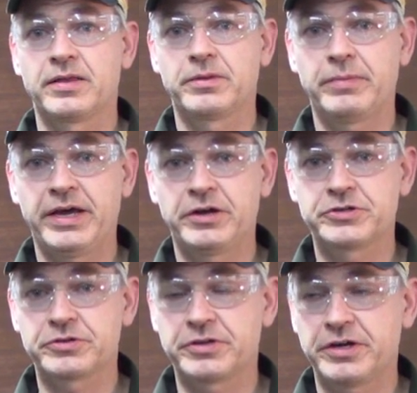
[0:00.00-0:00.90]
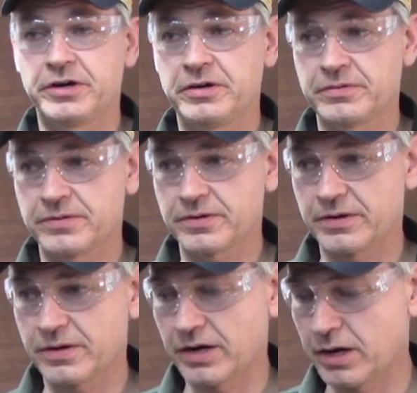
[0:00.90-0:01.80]
manager there,
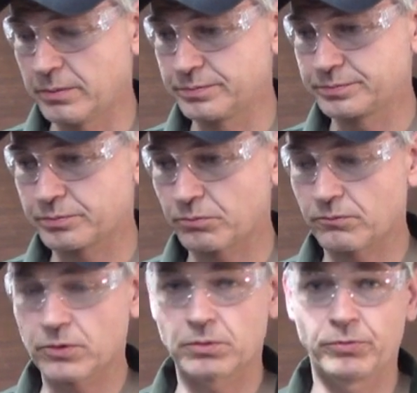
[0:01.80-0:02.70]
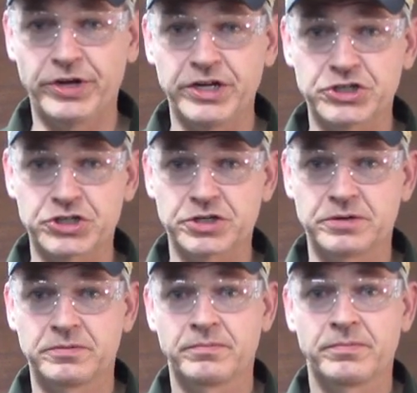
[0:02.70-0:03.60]
Rich,
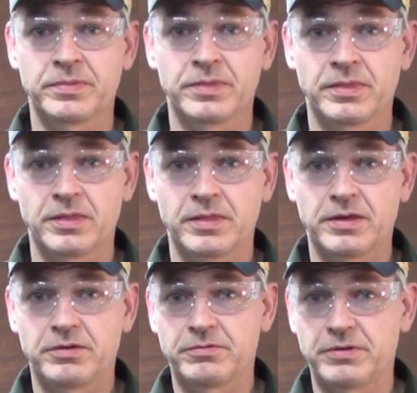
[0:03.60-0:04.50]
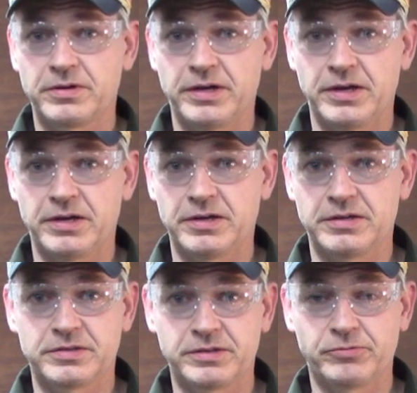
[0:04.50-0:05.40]
I
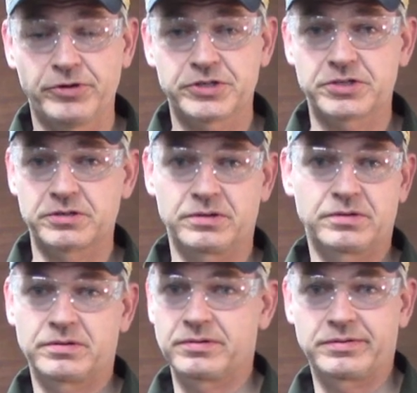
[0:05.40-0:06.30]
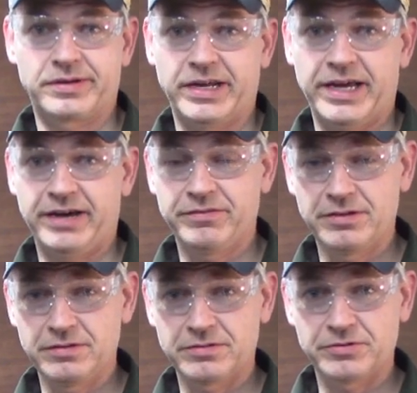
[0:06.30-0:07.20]
said, Rich, can I have
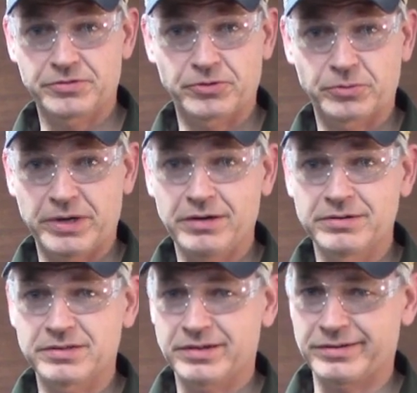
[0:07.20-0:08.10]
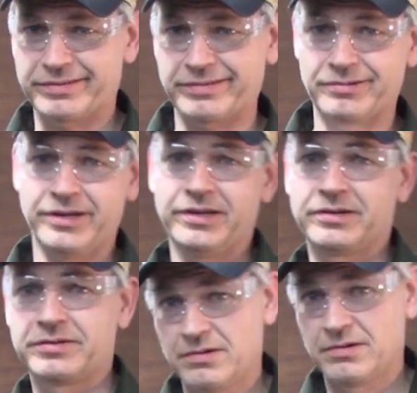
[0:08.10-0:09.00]
these? Are you throwing them out? He's like, go
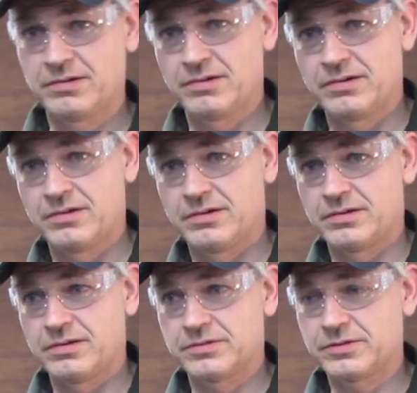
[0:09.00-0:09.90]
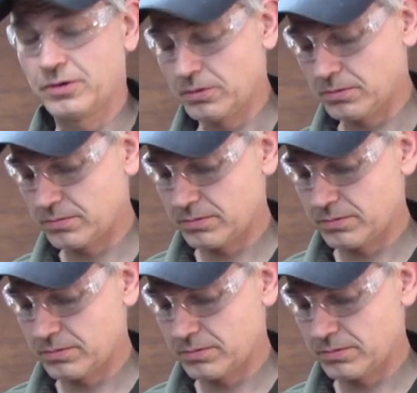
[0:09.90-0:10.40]
ahead. So,